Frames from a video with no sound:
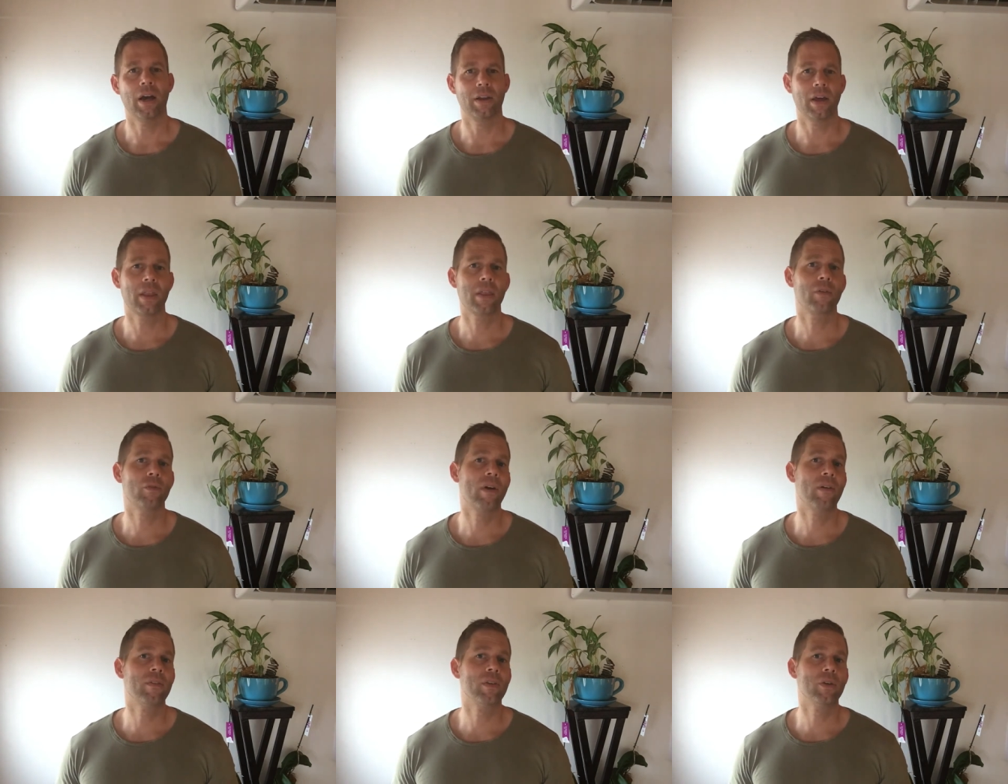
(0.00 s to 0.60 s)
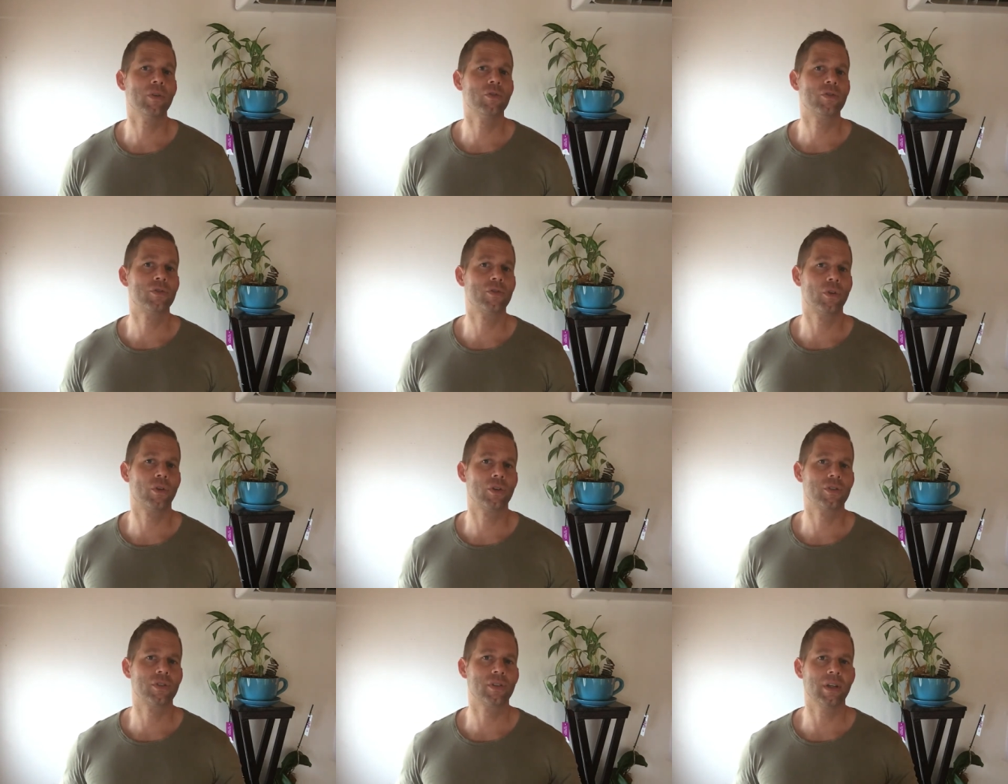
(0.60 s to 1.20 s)
Another revenue
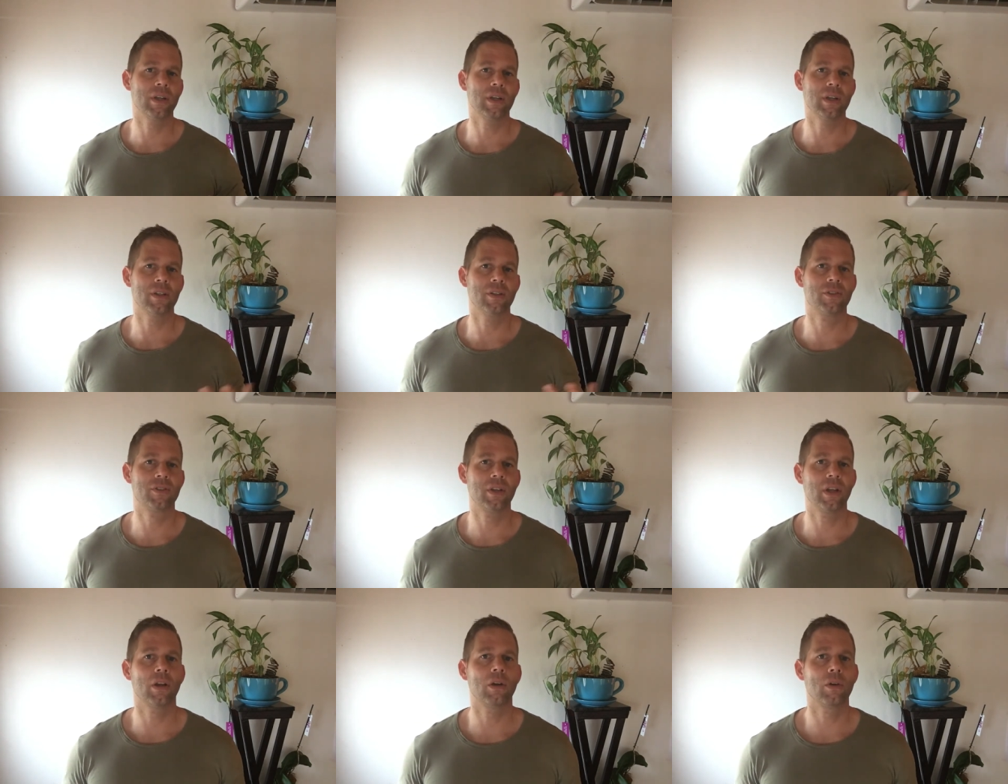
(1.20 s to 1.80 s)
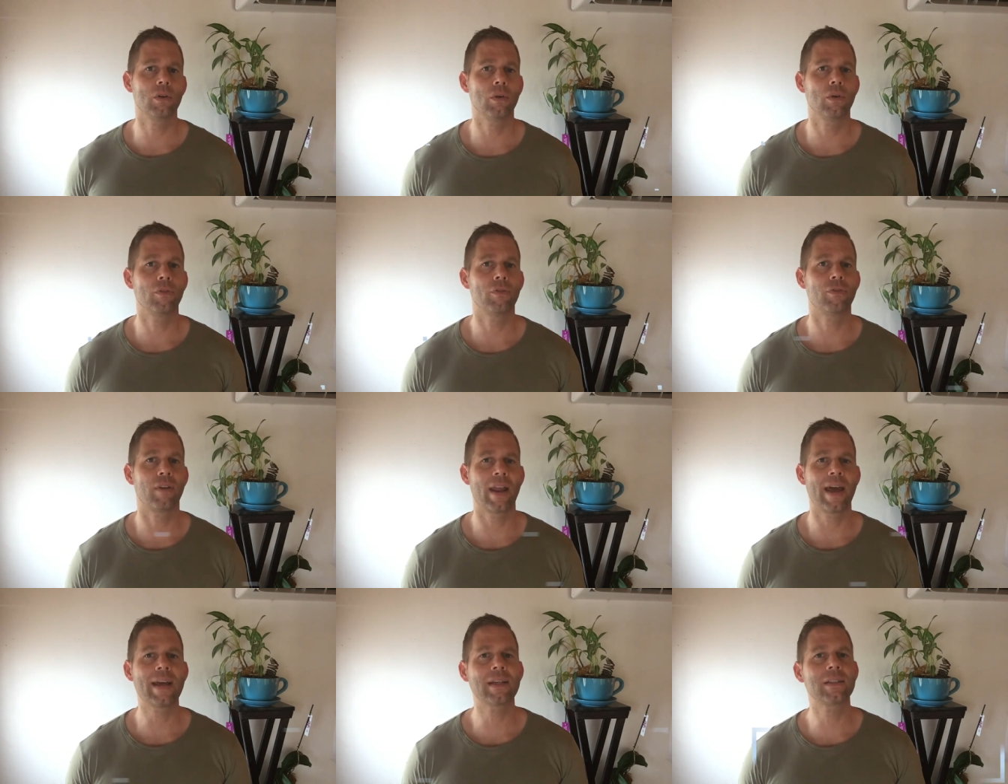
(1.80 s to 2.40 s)
source is Zillow
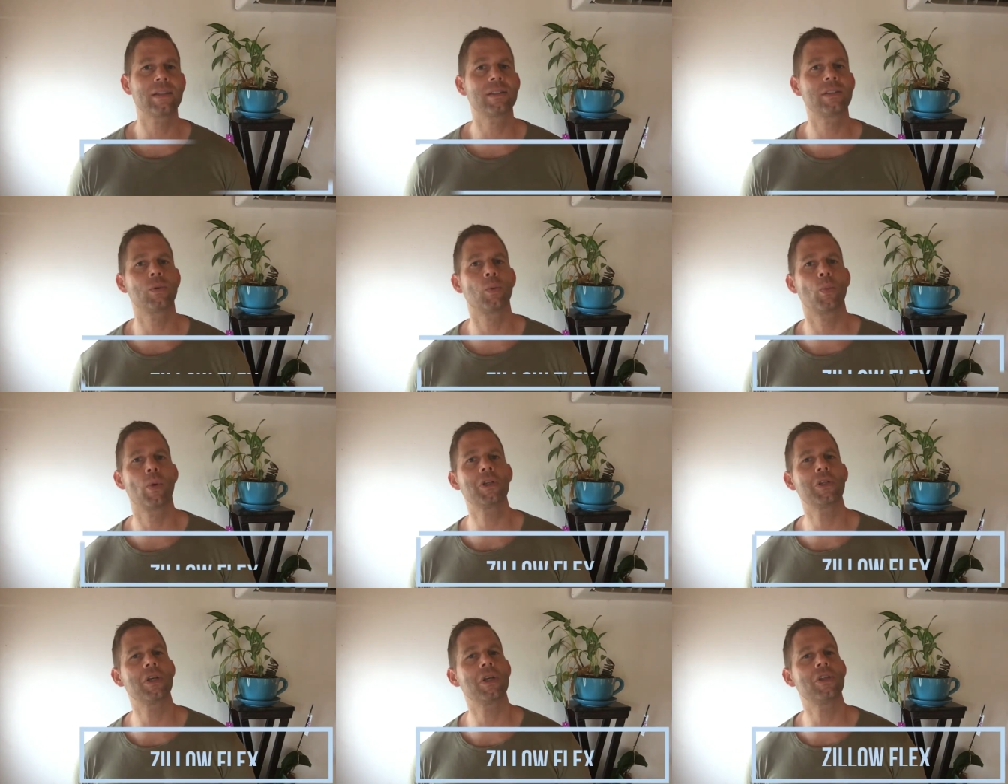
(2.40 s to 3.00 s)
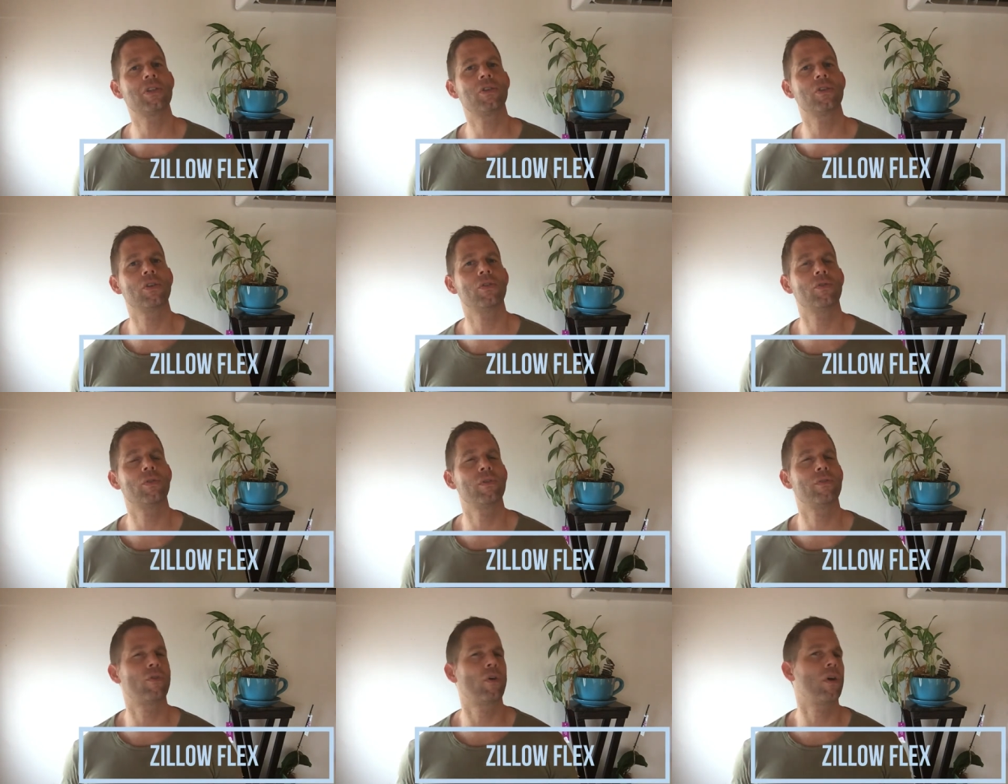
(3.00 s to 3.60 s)
Flex, which is a
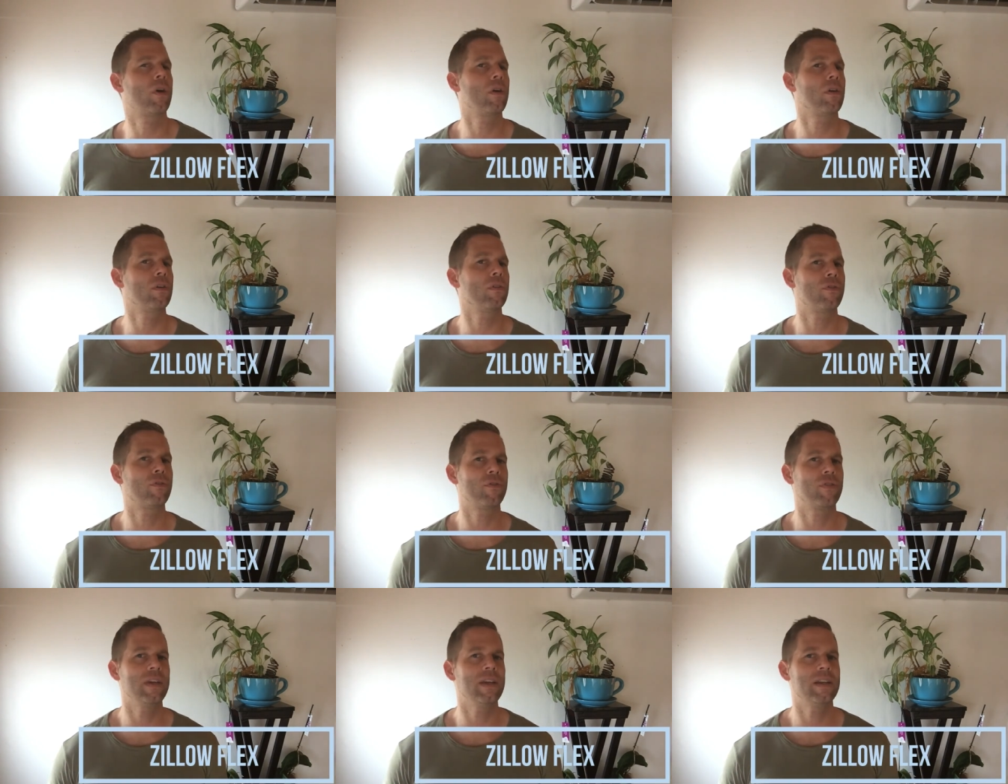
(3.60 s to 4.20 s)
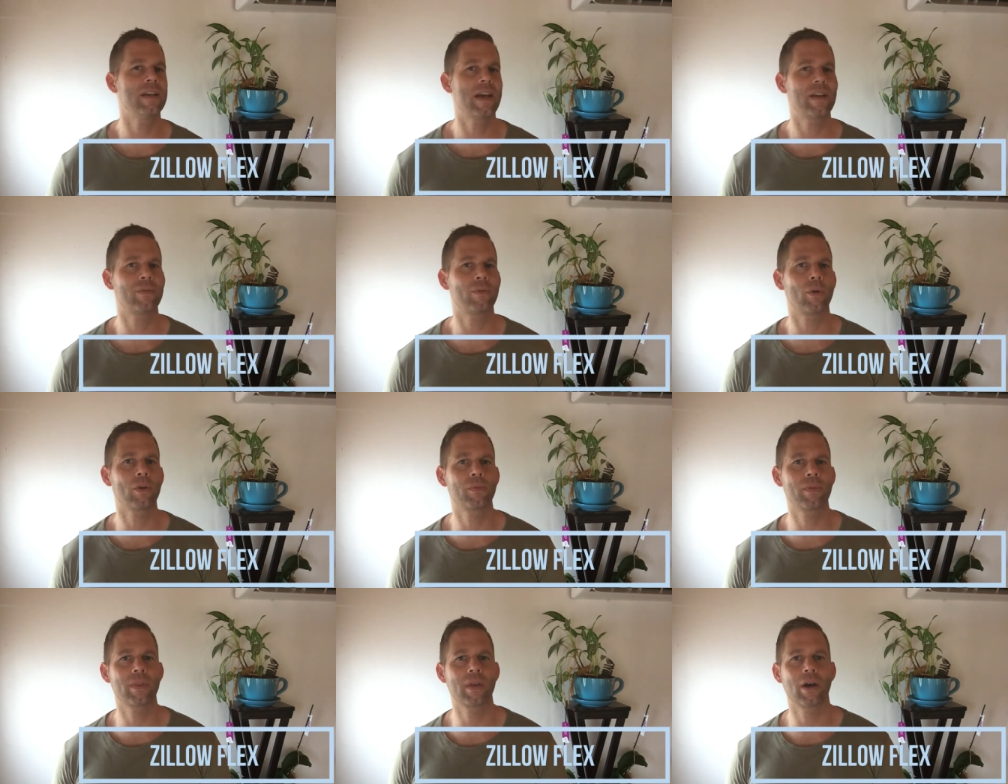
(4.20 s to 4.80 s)
referral fee
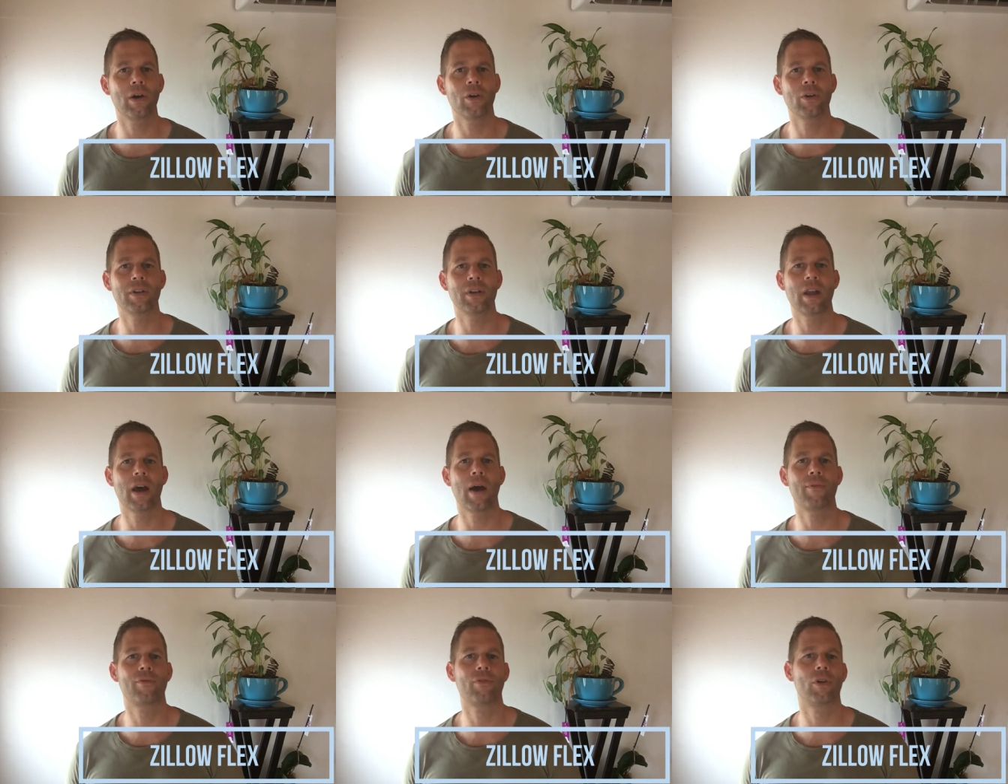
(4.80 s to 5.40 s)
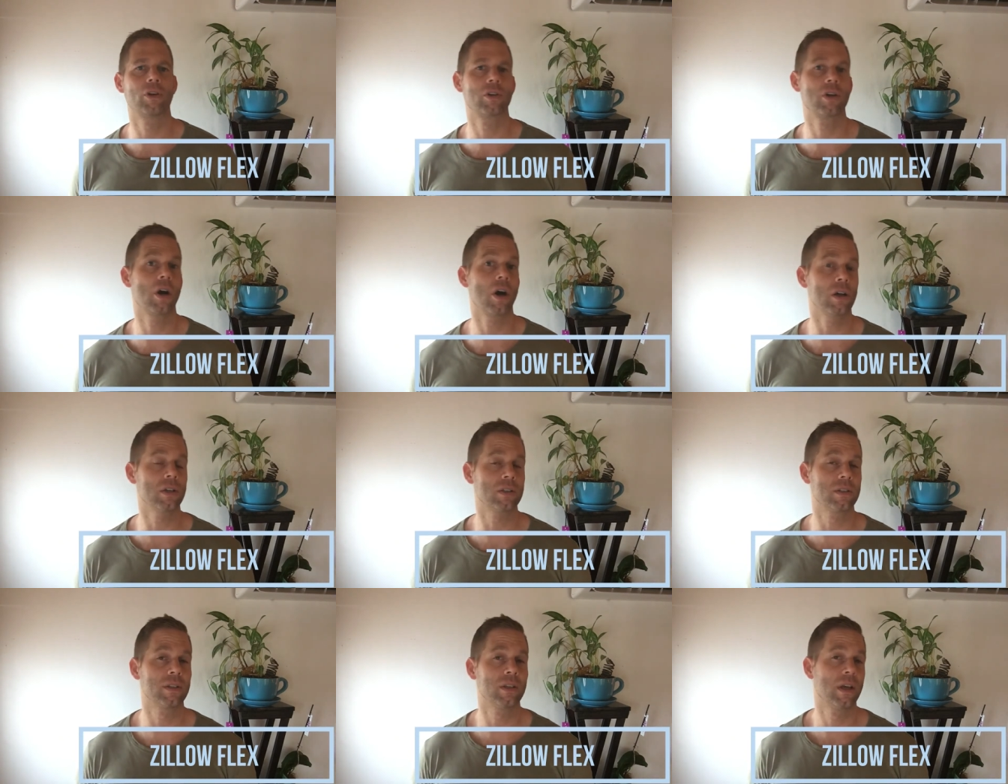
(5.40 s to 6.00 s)
network without an upfront
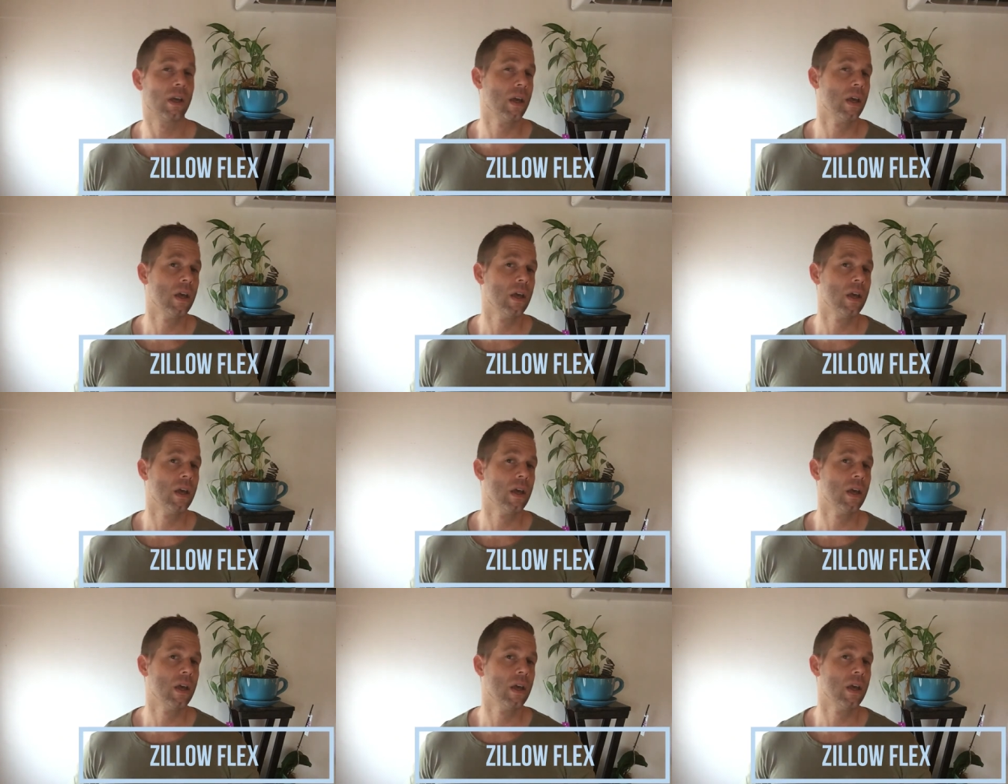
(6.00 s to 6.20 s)
cost.